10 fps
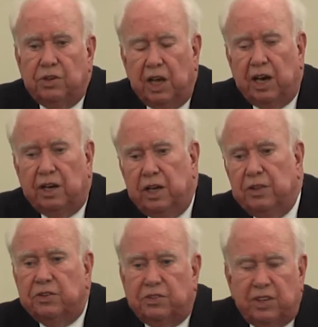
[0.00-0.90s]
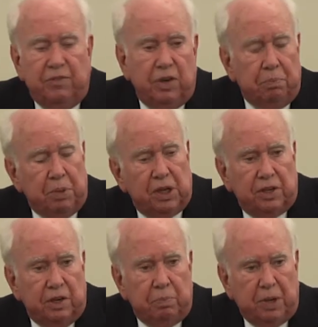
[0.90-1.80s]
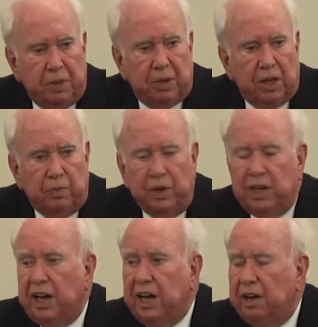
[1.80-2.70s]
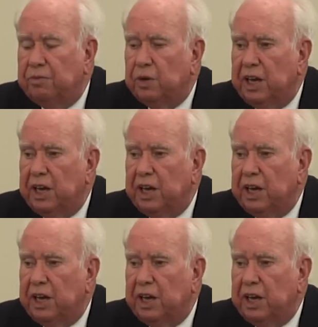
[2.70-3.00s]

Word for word: yet in the 7 billion people that we have